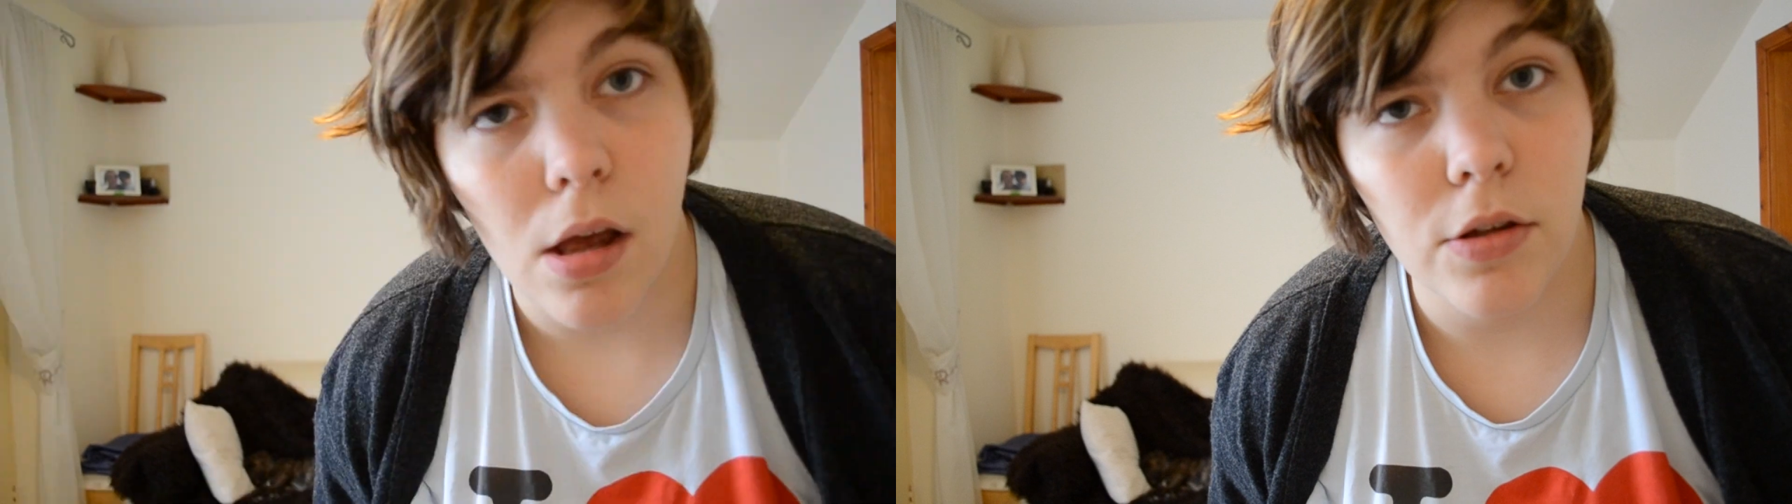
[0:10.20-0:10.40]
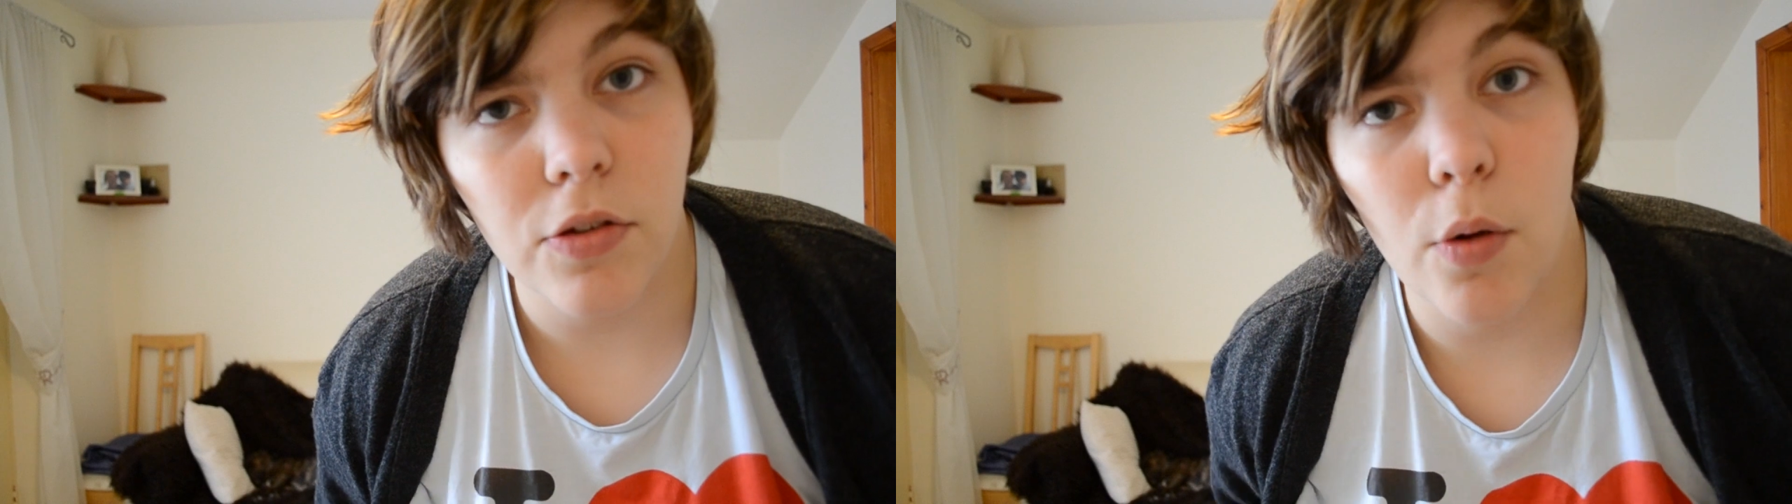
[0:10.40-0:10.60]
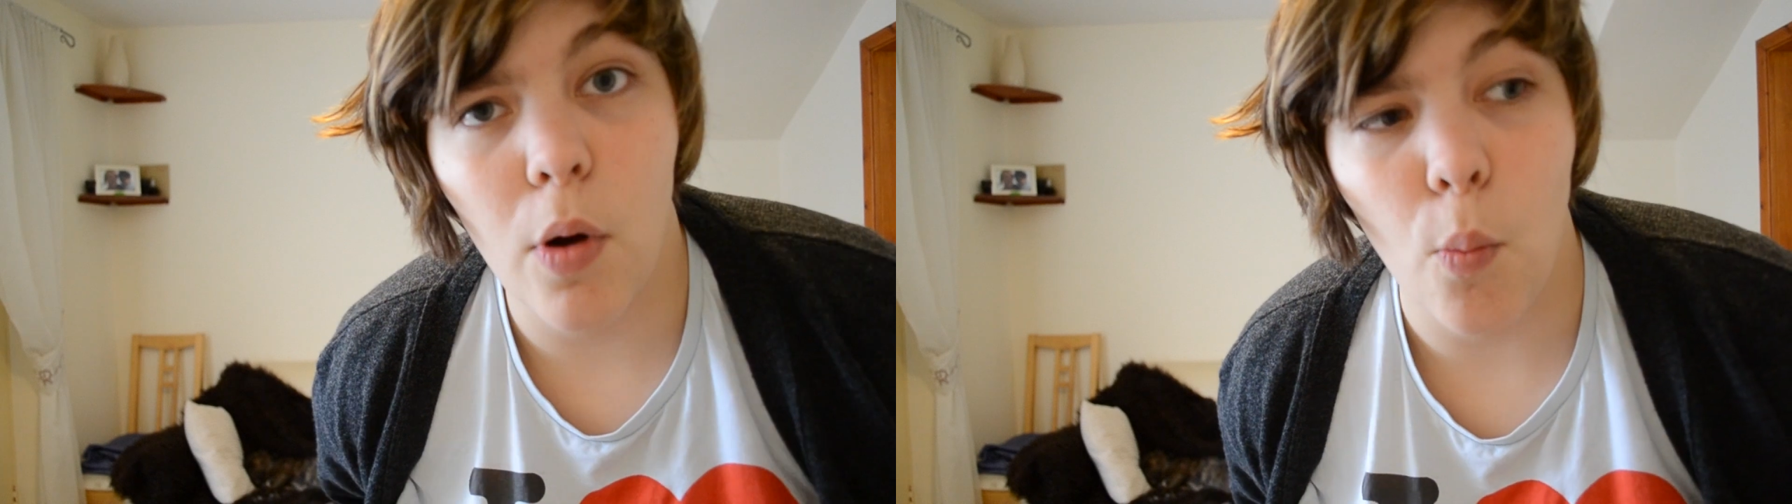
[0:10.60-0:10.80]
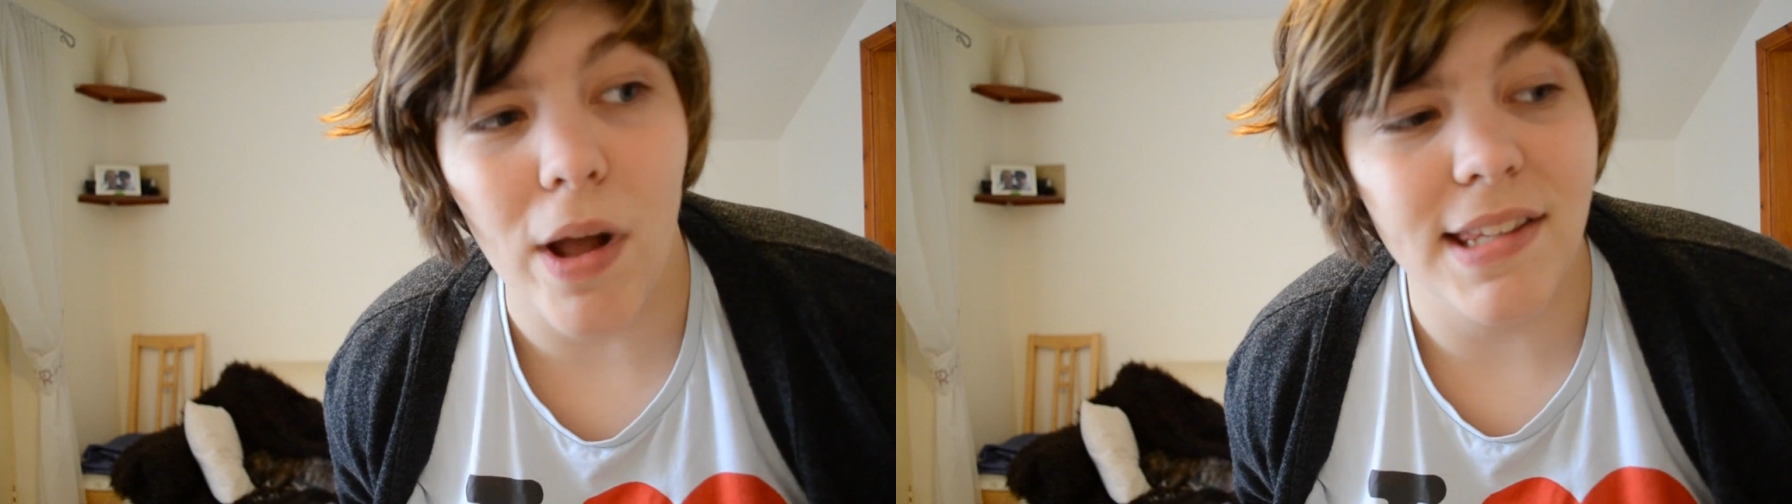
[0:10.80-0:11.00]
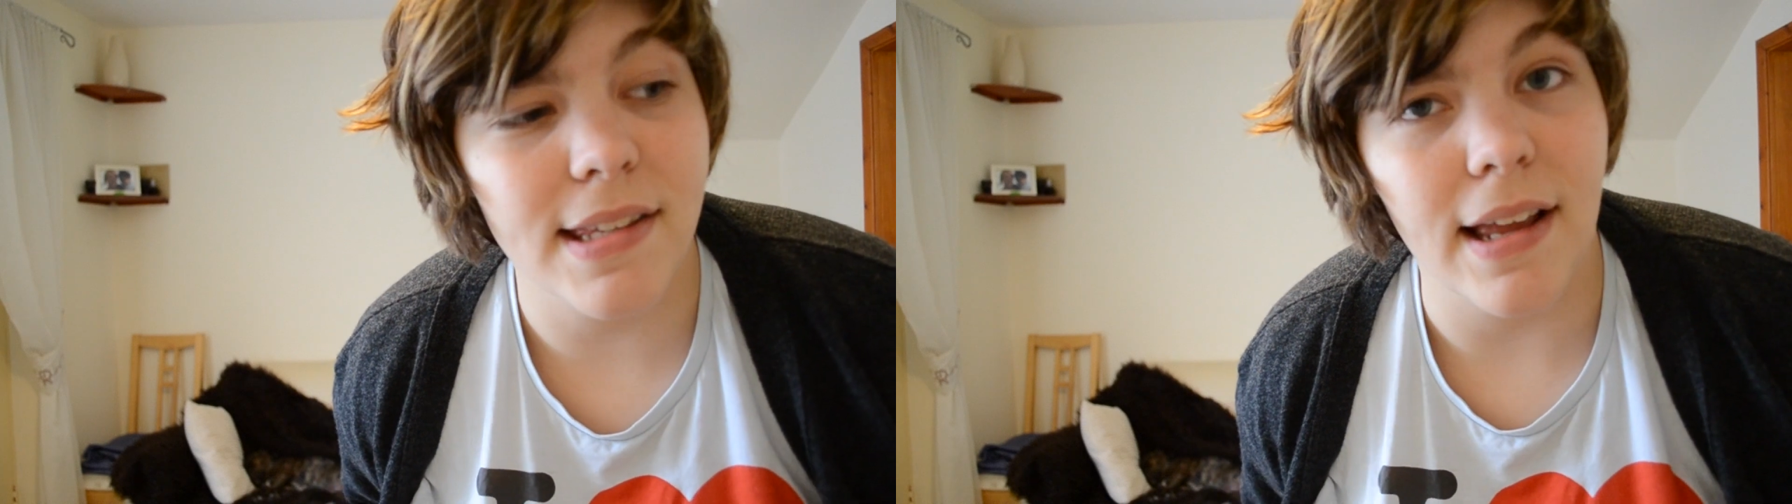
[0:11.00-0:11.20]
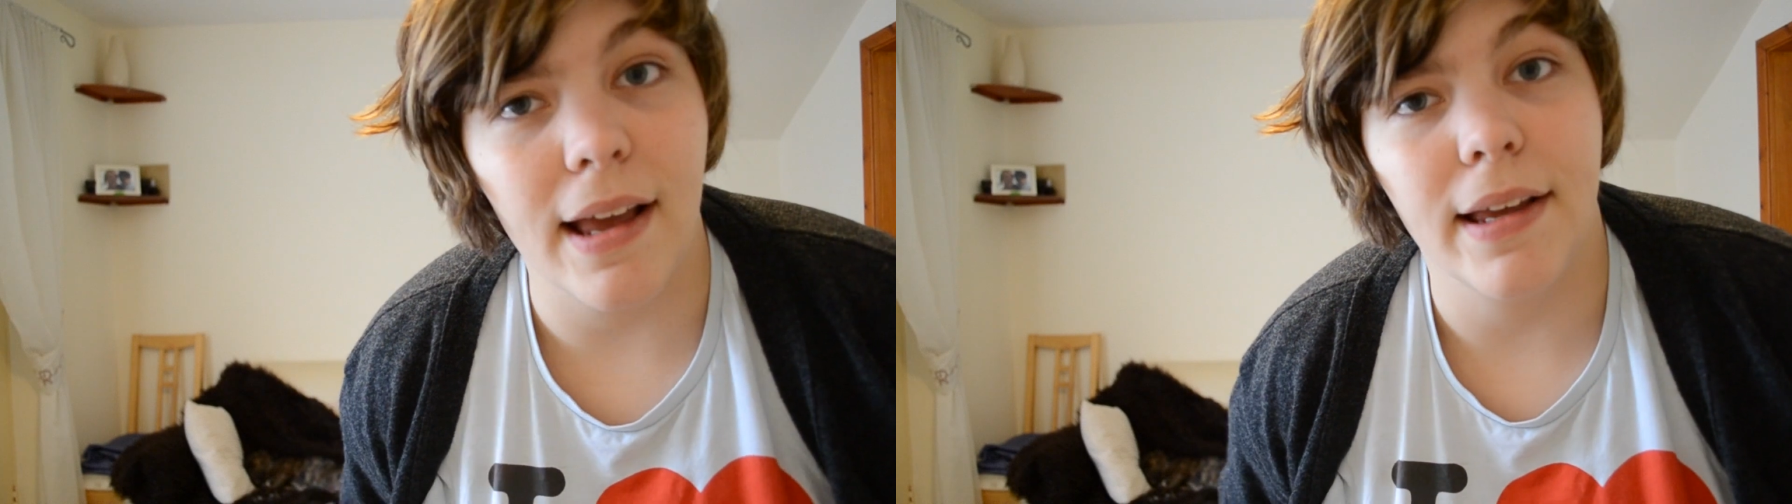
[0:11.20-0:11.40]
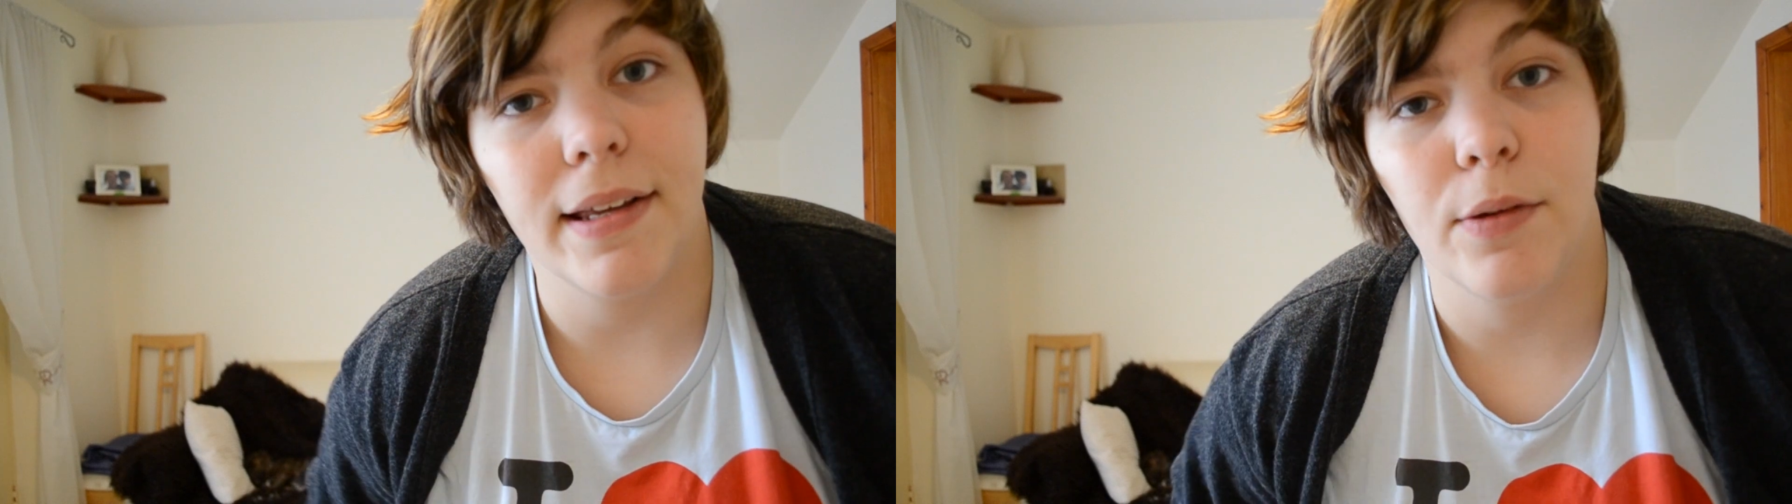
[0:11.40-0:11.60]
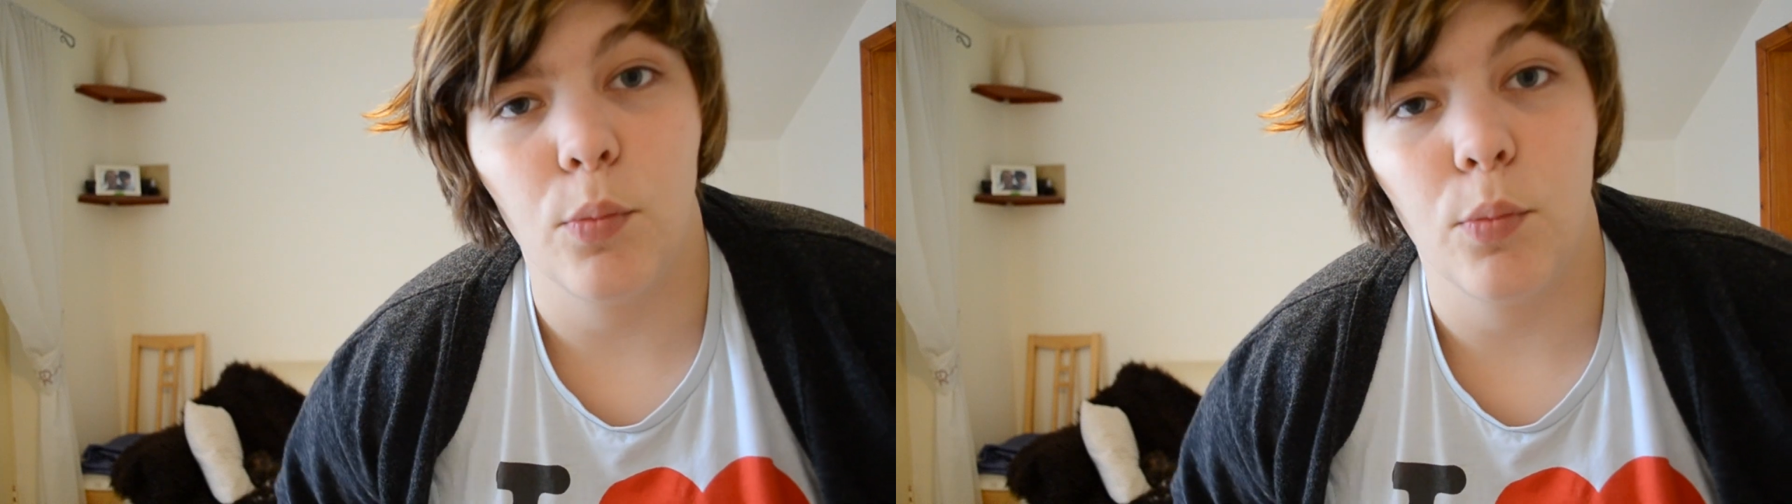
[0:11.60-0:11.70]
So on Wednesday,